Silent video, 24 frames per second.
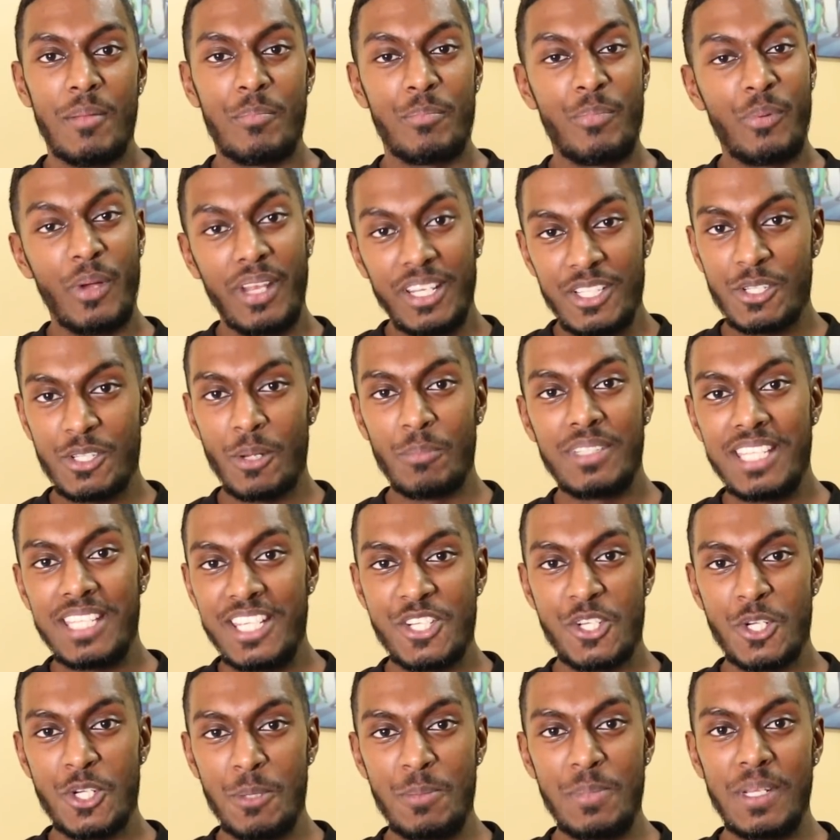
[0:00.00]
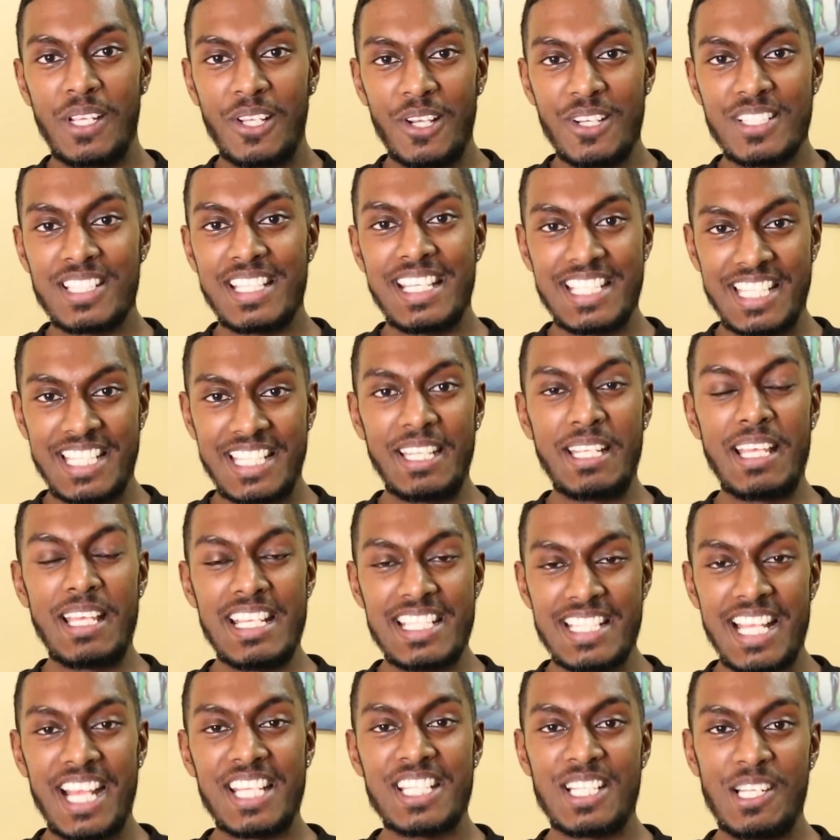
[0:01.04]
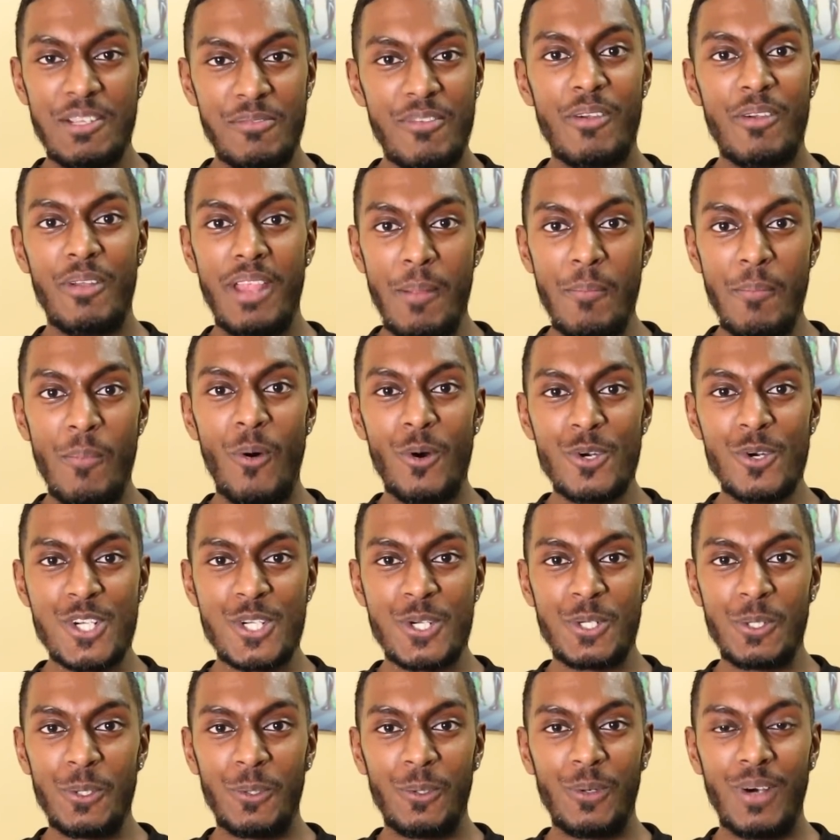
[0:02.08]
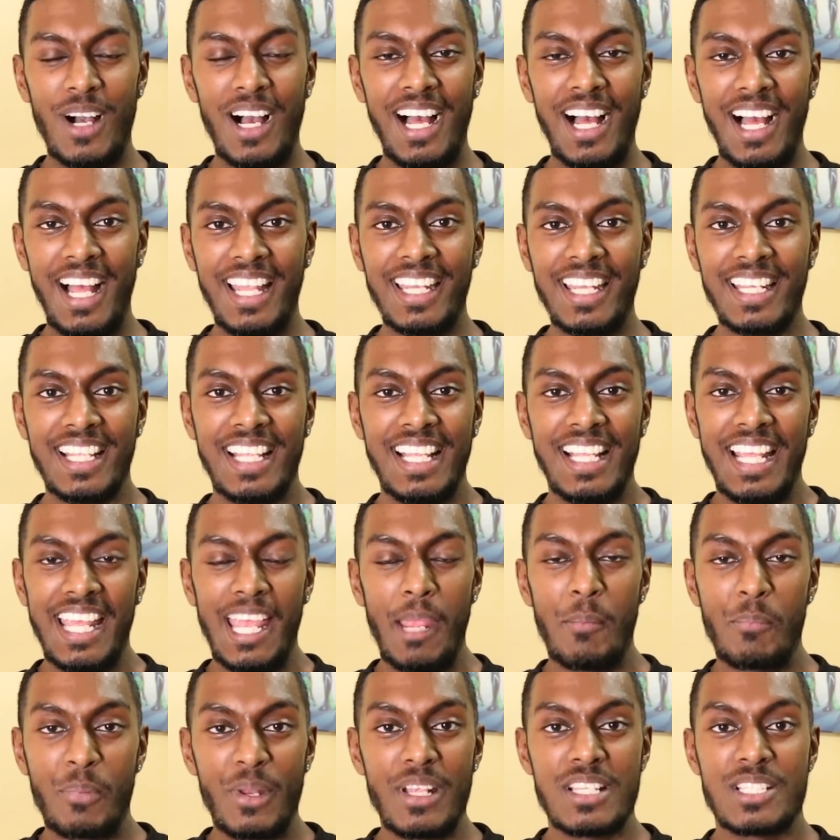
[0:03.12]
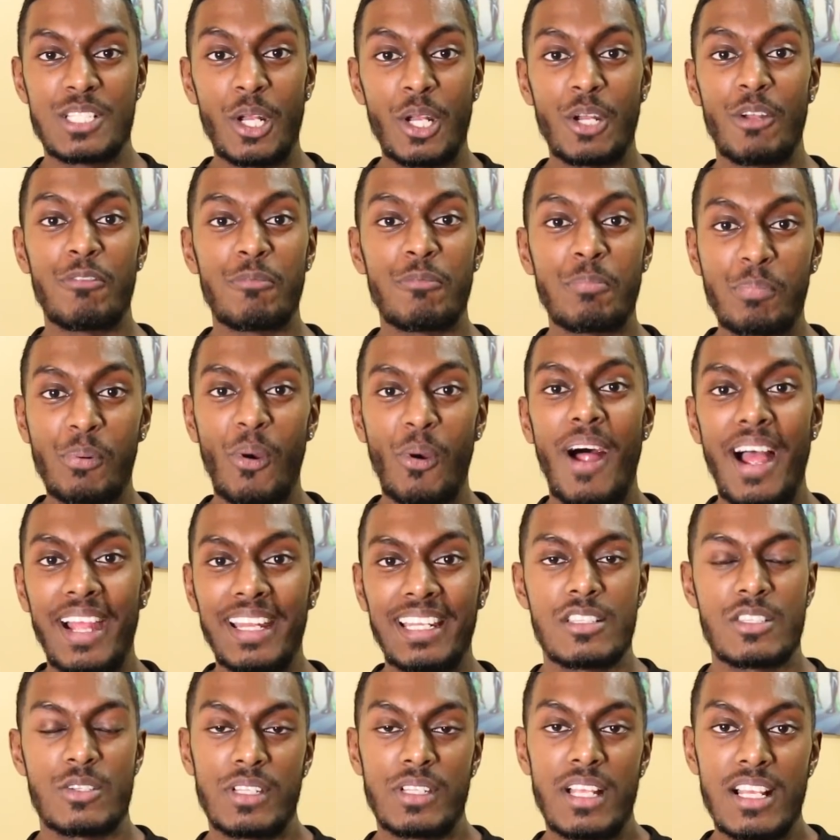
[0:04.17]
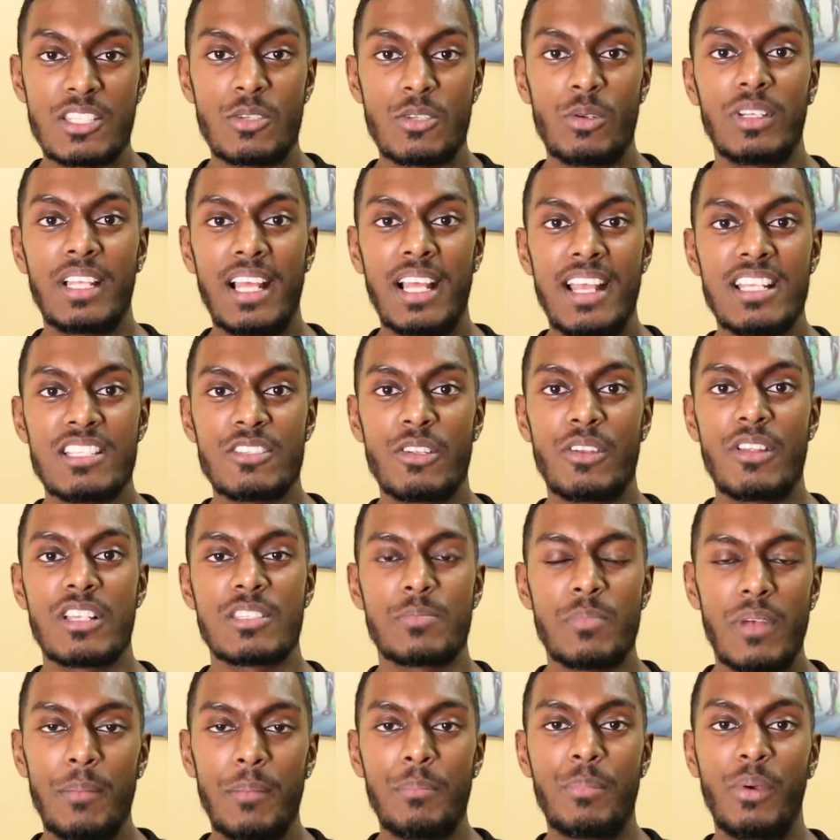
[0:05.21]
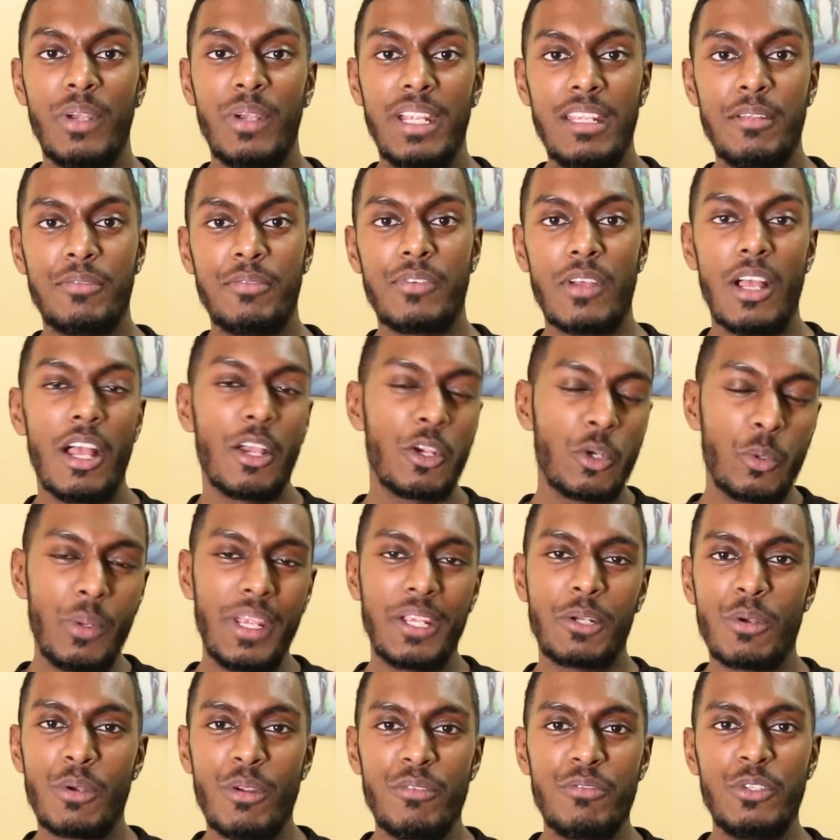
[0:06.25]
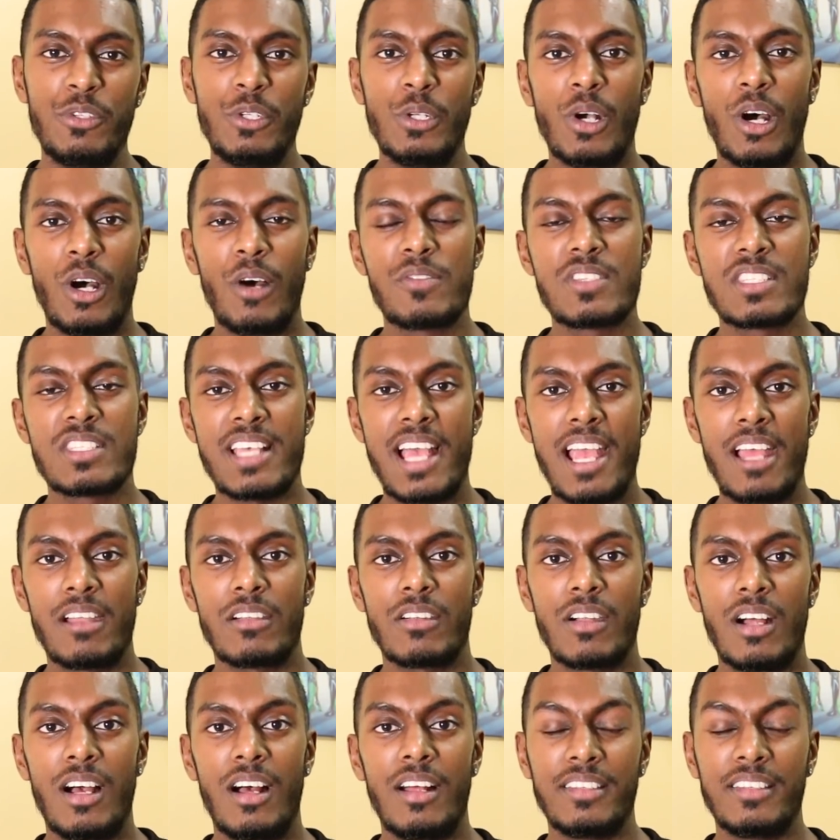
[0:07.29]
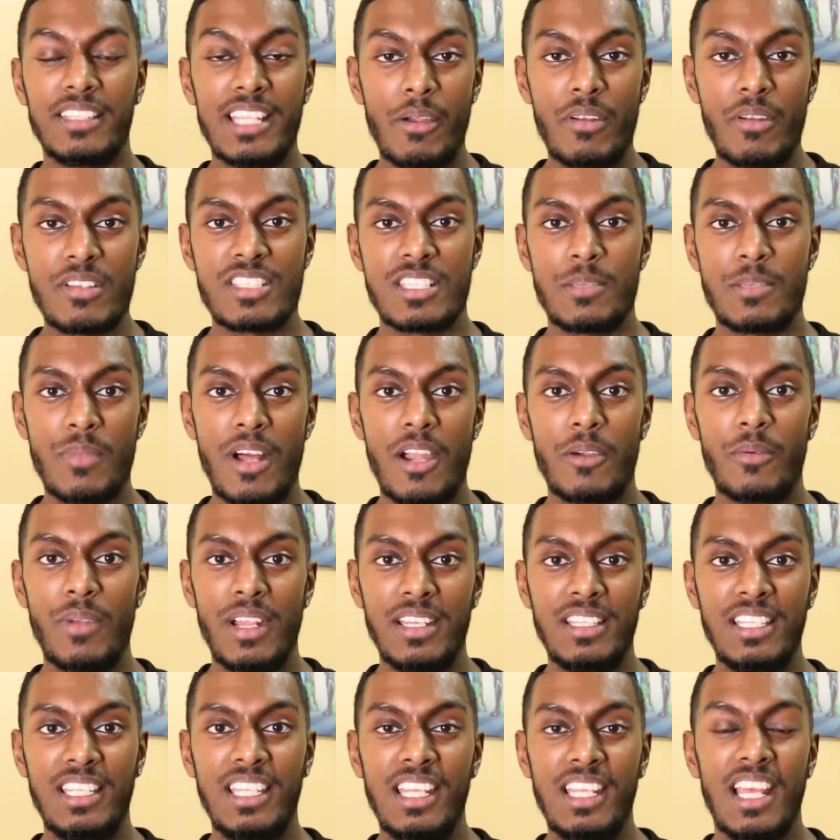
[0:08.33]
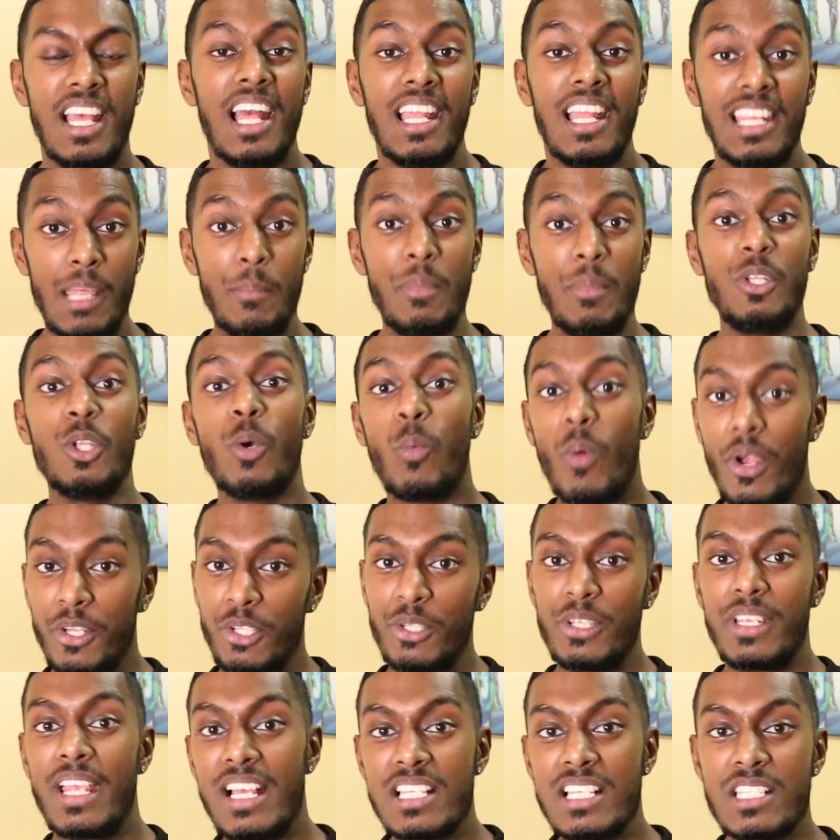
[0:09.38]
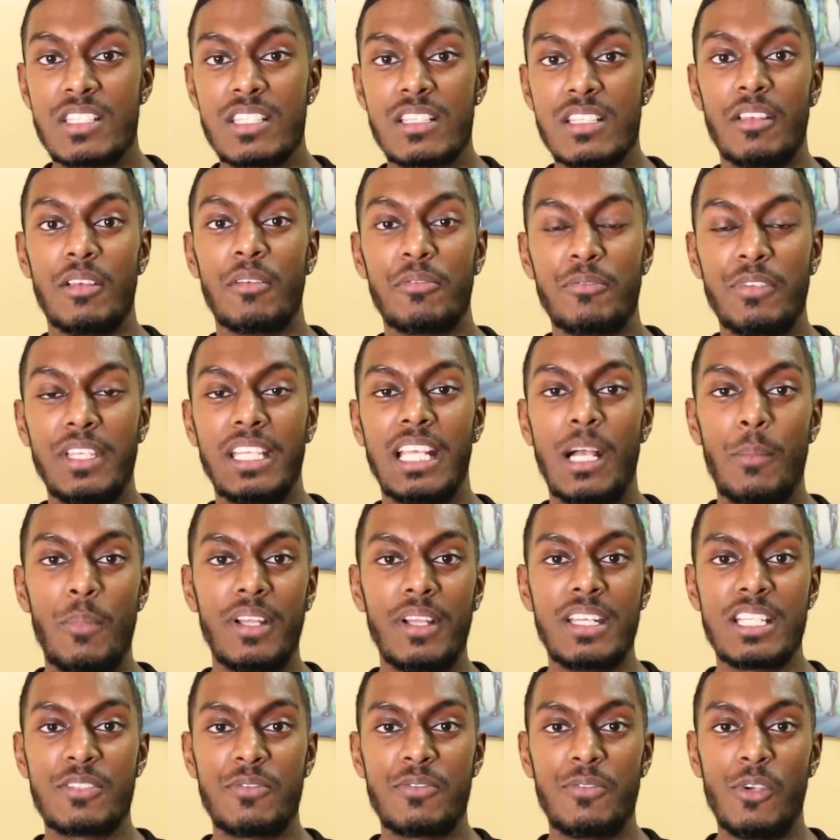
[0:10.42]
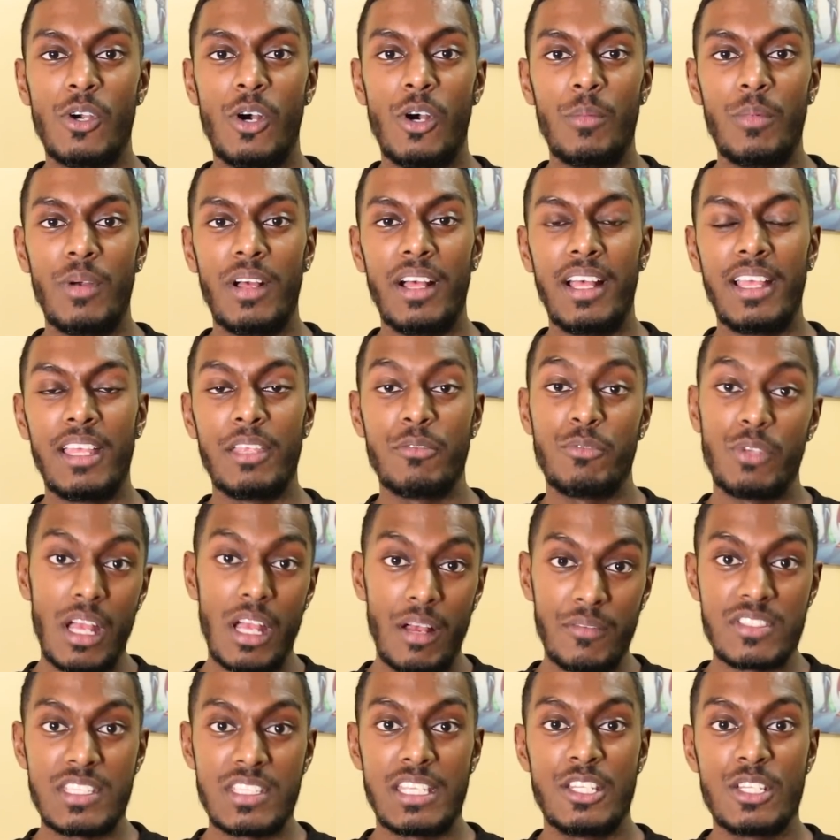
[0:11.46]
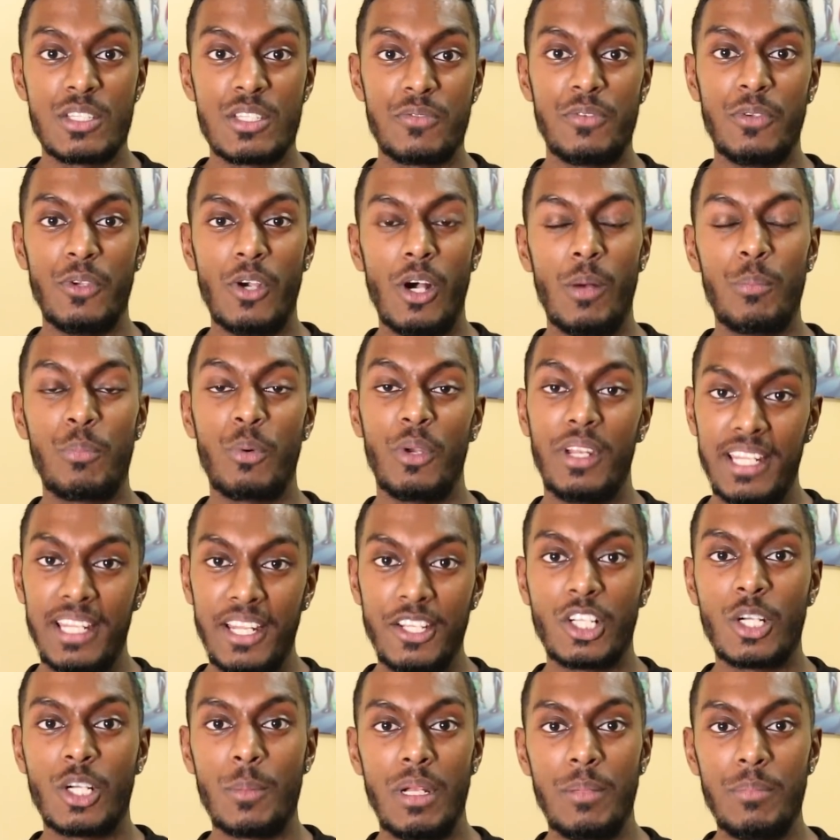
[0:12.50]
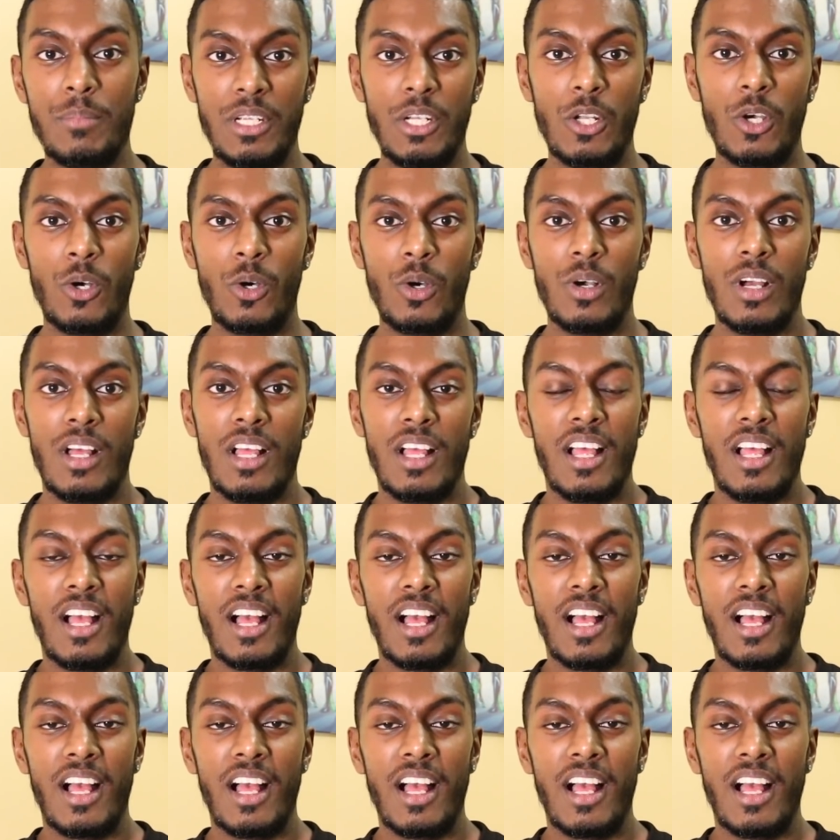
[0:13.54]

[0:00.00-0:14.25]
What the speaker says: bring some tissue because it's actually very emotional and it brings a lot of pride. So that's all guys, so that's my brief quick review of Sye Raa Narasimha Reddy. Let me know what you guys think about this film. If you have seen this film, put it down in the comment below.